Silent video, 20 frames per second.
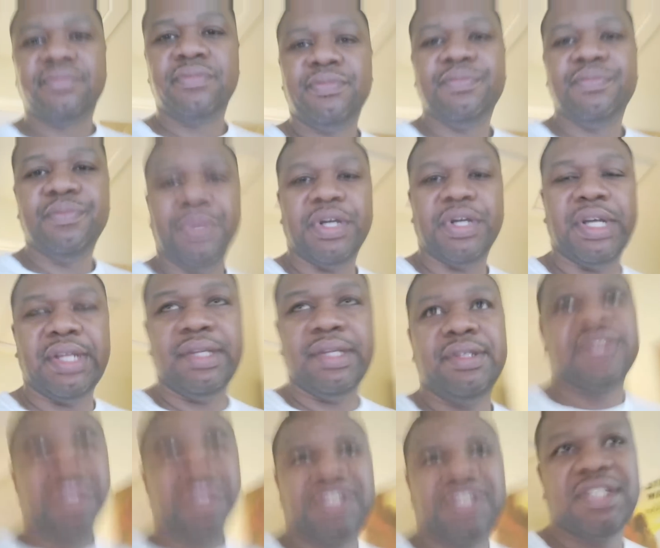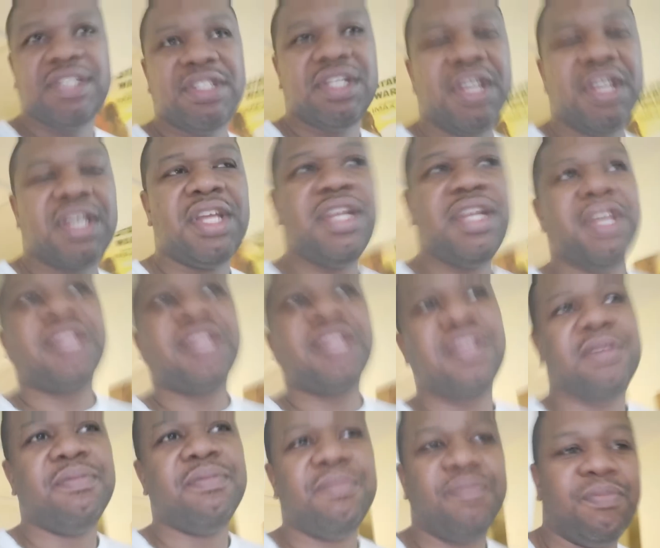But just looking at
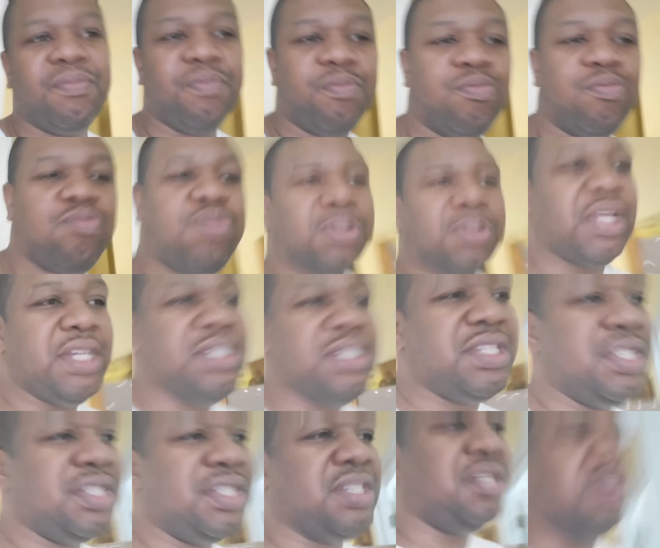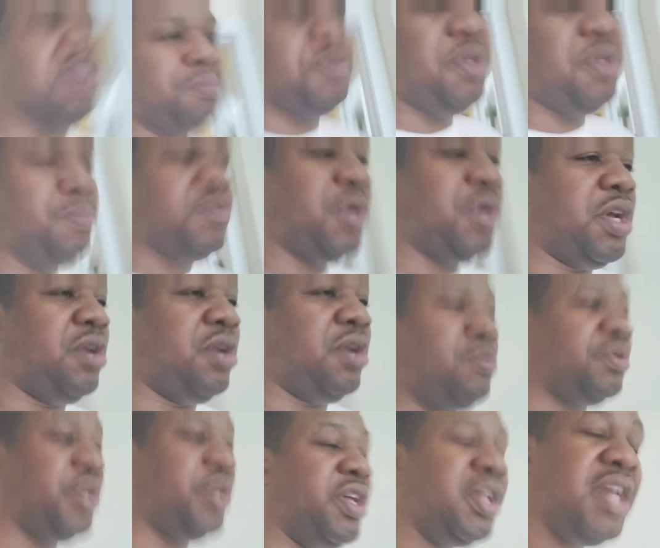the places and the people that
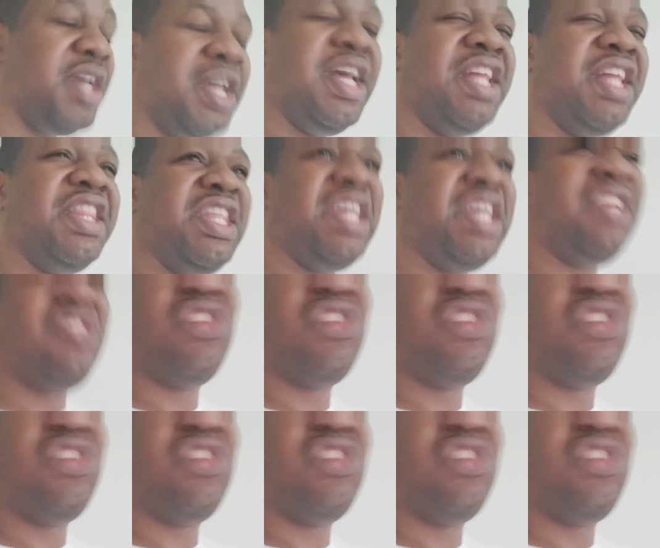own it, this